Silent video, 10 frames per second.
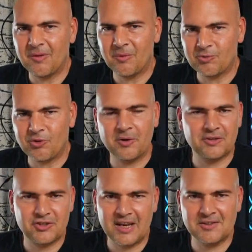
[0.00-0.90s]
we'll try not
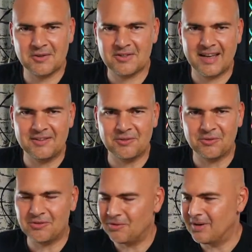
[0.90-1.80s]
to change our schedule
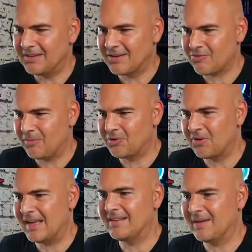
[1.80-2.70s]
to disrupt
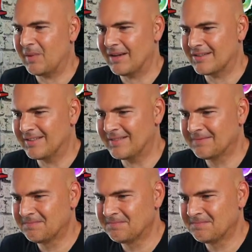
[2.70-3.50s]
your eating pattern.